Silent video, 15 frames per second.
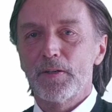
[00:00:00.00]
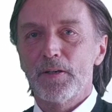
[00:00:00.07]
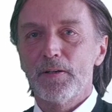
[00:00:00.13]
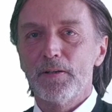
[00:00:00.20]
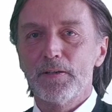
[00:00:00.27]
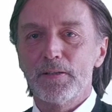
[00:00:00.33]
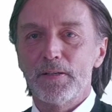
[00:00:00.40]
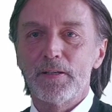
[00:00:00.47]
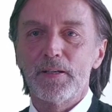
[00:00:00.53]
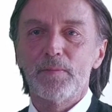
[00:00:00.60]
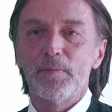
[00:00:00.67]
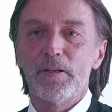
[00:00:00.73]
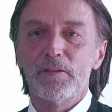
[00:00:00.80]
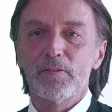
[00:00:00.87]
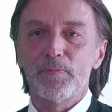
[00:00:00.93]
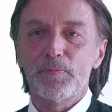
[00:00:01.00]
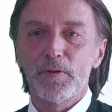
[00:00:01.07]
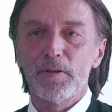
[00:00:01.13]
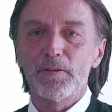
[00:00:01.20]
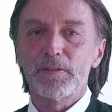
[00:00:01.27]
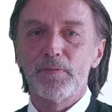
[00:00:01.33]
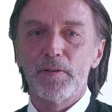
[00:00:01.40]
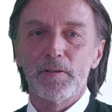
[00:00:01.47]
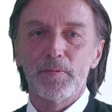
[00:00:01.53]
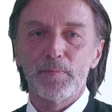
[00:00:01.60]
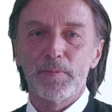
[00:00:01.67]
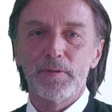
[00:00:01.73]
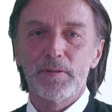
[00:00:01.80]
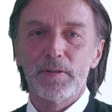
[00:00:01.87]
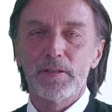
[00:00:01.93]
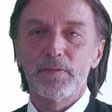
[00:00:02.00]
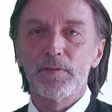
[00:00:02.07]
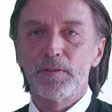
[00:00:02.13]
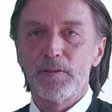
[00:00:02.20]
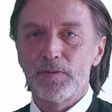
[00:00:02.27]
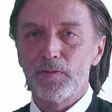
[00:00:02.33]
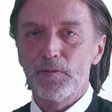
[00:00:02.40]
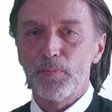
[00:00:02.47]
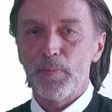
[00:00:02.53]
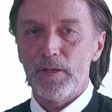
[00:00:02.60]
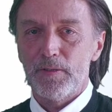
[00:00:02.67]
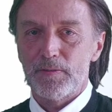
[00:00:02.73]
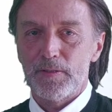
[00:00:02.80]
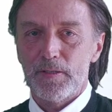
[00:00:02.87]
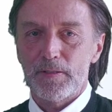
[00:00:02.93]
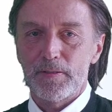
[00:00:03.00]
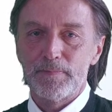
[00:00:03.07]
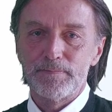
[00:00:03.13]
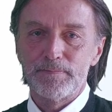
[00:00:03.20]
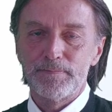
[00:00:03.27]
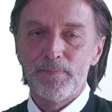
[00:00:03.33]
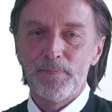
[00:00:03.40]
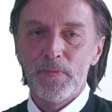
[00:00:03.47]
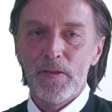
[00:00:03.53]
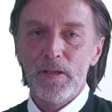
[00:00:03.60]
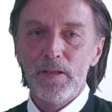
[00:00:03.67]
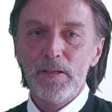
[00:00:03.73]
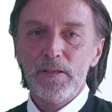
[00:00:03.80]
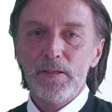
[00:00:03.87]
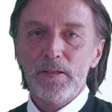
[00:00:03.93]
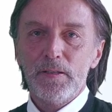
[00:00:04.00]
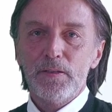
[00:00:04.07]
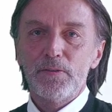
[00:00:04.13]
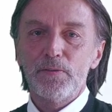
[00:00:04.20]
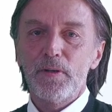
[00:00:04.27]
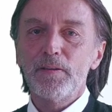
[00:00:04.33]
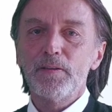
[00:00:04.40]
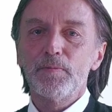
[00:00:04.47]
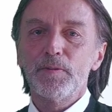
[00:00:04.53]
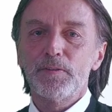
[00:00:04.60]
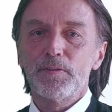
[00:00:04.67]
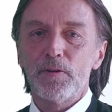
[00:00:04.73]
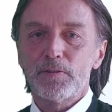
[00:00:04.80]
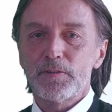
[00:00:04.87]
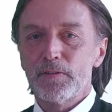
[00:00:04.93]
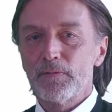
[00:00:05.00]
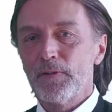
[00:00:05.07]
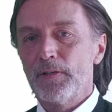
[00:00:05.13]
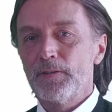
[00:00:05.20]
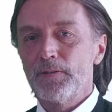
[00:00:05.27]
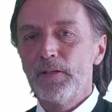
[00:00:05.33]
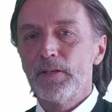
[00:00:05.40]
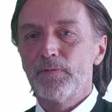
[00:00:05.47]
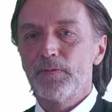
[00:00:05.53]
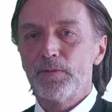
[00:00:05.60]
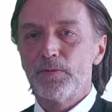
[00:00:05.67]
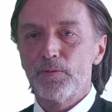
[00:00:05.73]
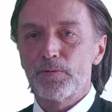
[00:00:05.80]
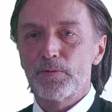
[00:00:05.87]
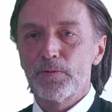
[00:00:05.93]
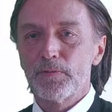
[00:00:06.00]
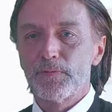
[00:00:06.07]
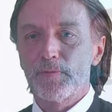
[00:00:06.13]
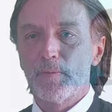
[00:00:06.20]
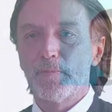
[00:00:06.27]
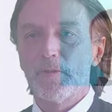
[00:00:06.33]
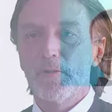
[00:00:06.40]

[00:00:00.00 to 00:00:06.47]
Gerlach and I'm Head of Product Development at Vidisons Biotech. Together with Dr. Valentina Viduto from